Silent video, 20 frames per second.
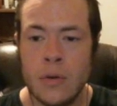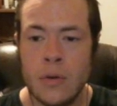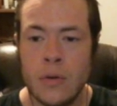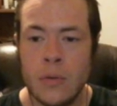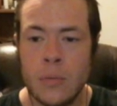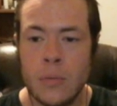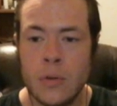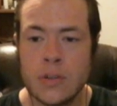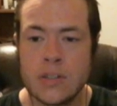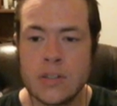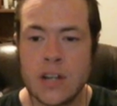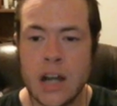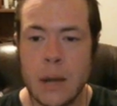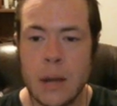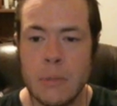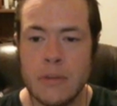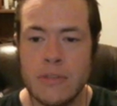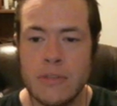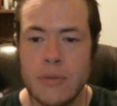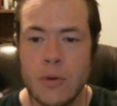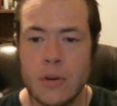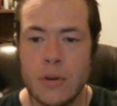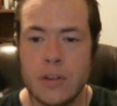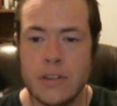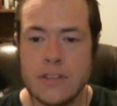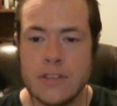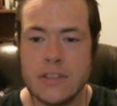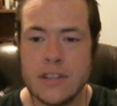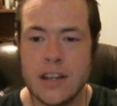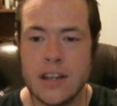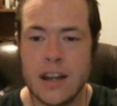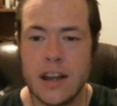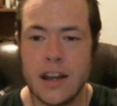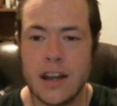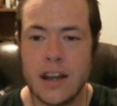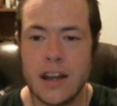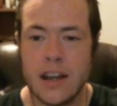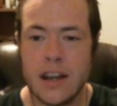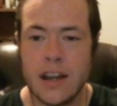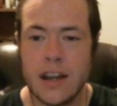What's California,
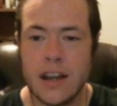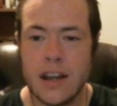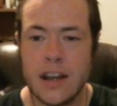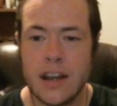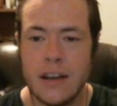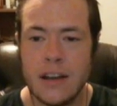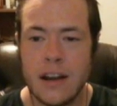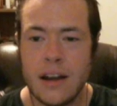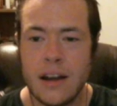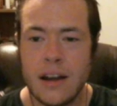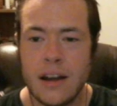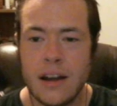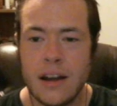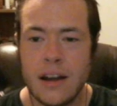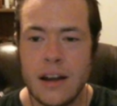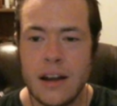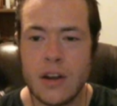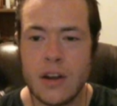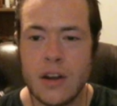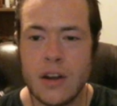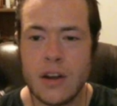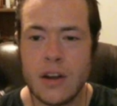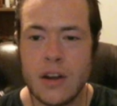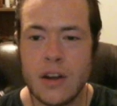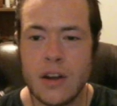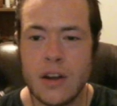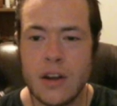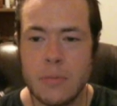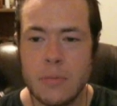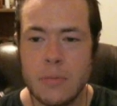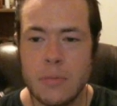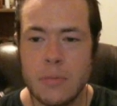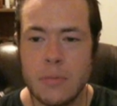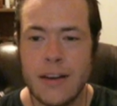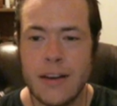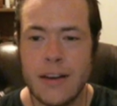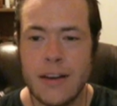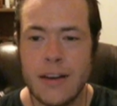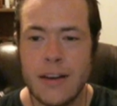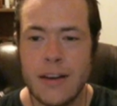CIA? I live on an uncharted
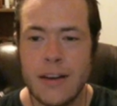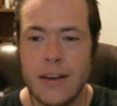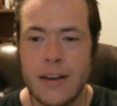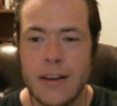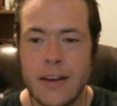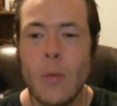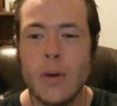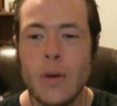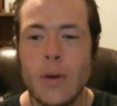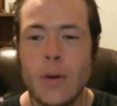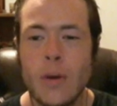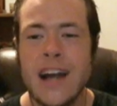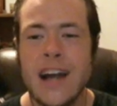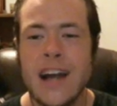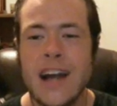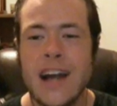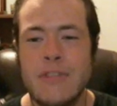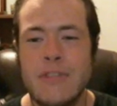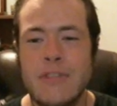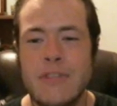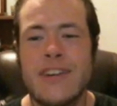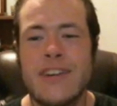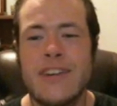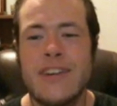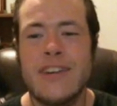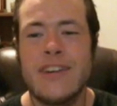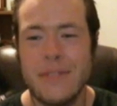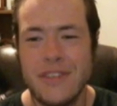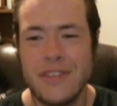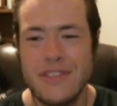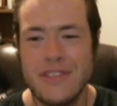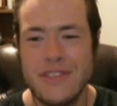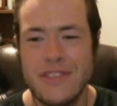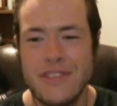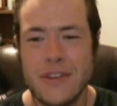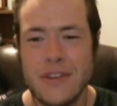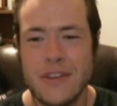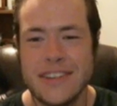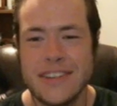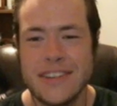pair. What's
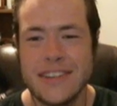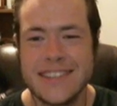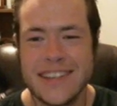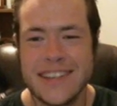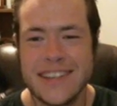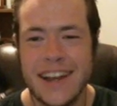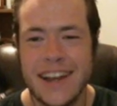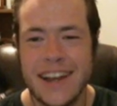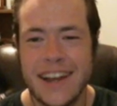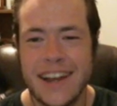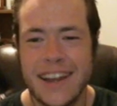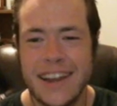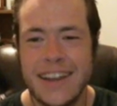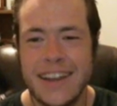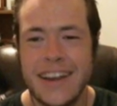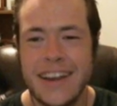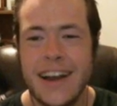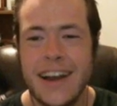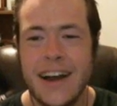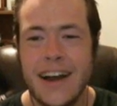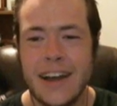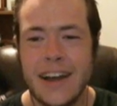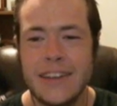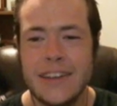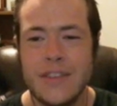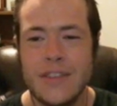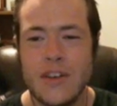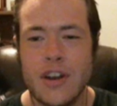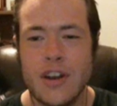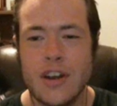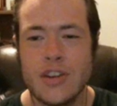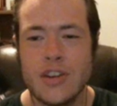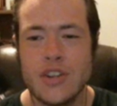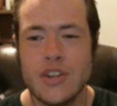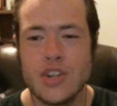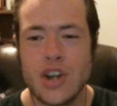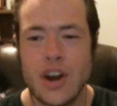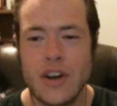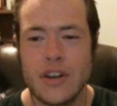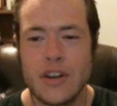California, CIA? I live on an
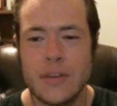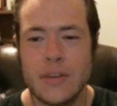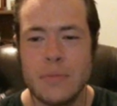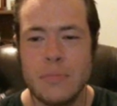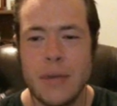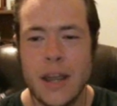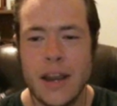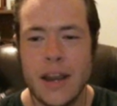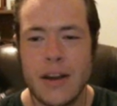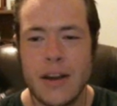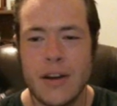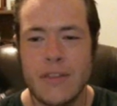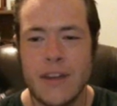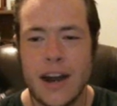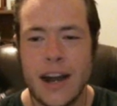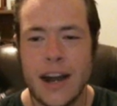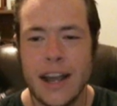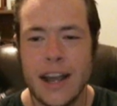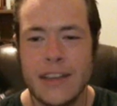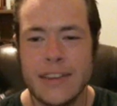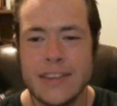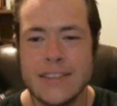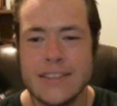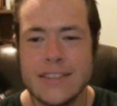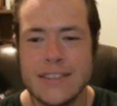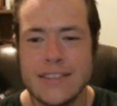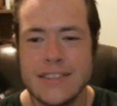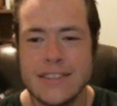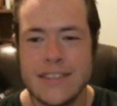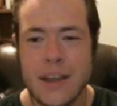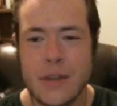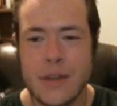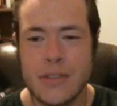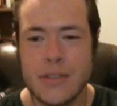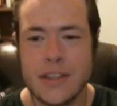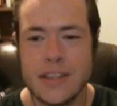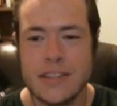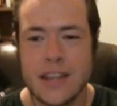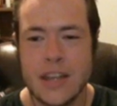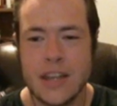uncharted pair of islands in
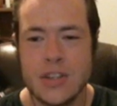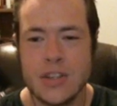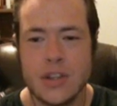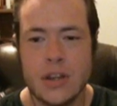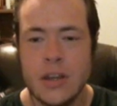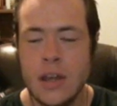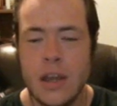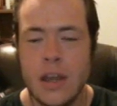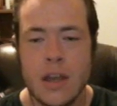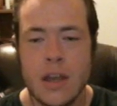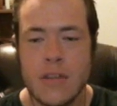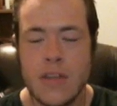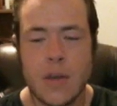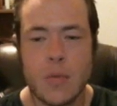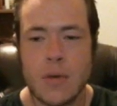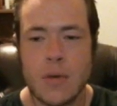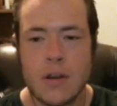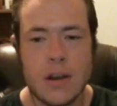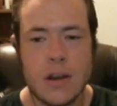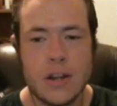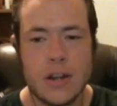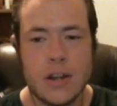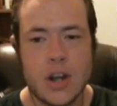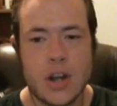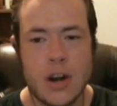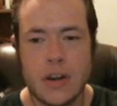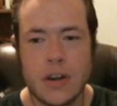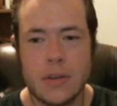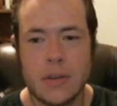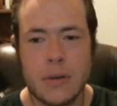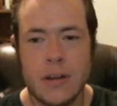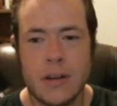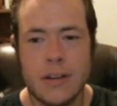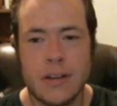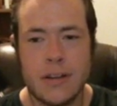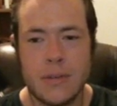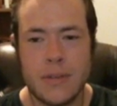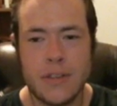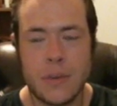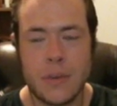Southeast Asia. They weren't uncharted, bro. I
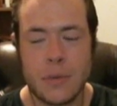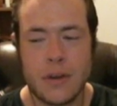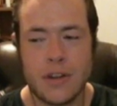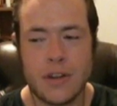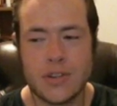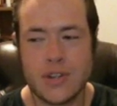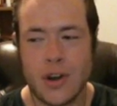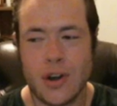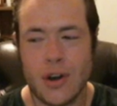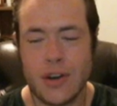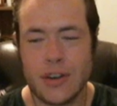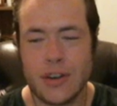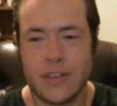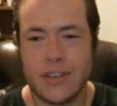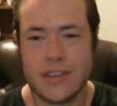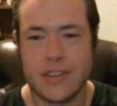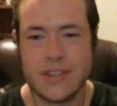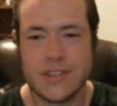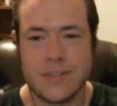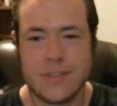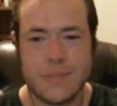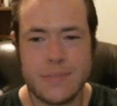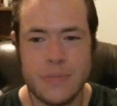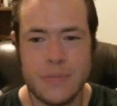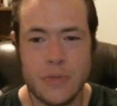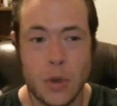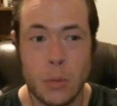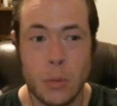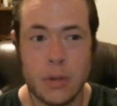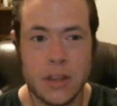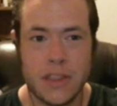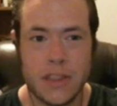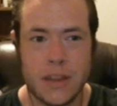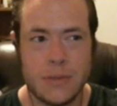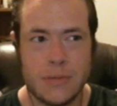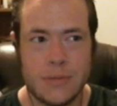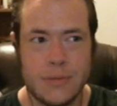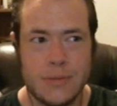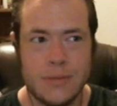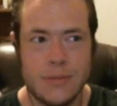don't think they were uncharted. They just
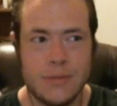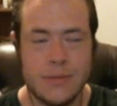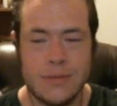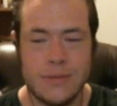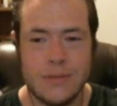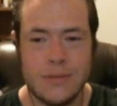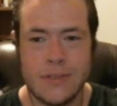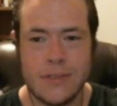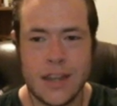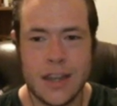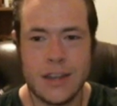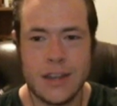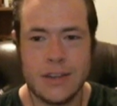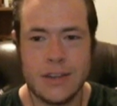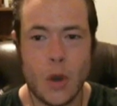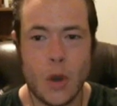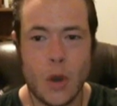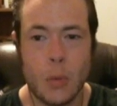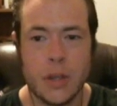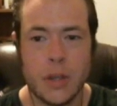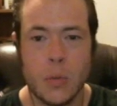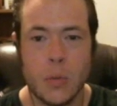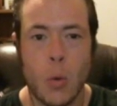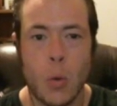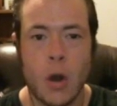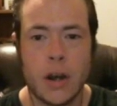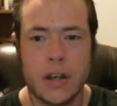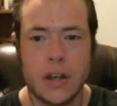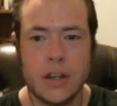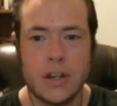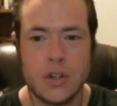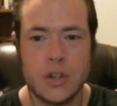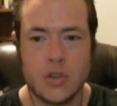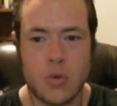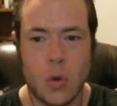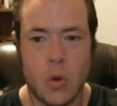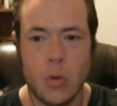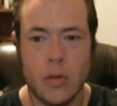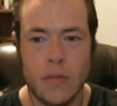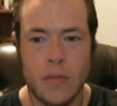nobody wanted
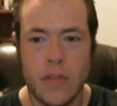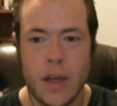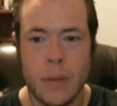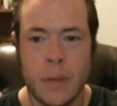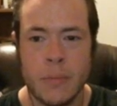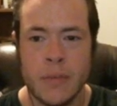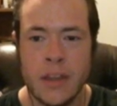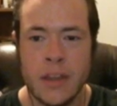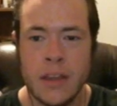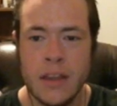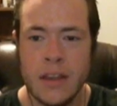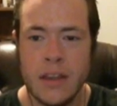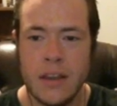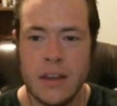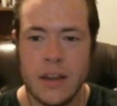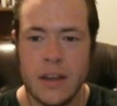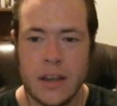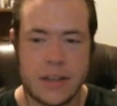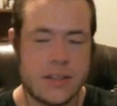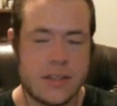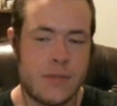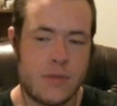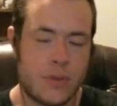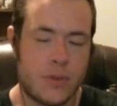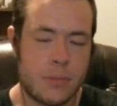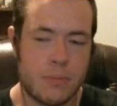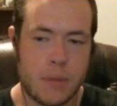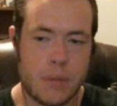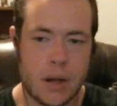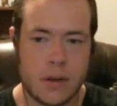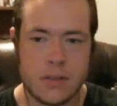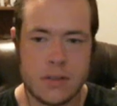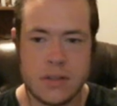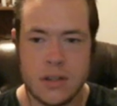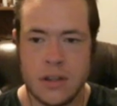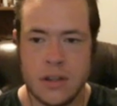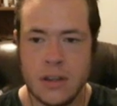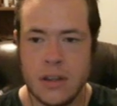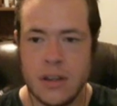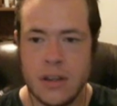control of them, except for the pirates.
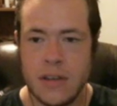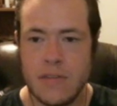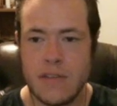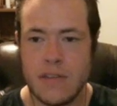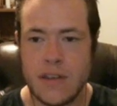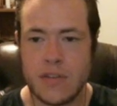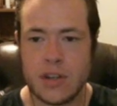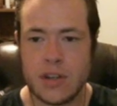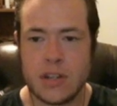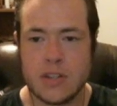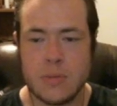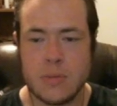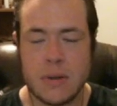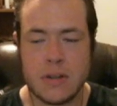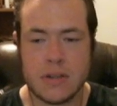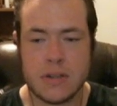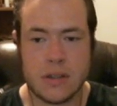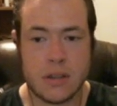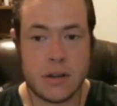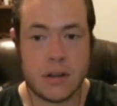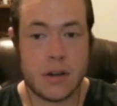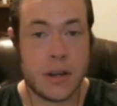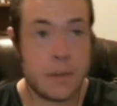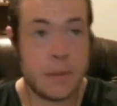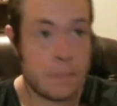Favorite conspiracy theory?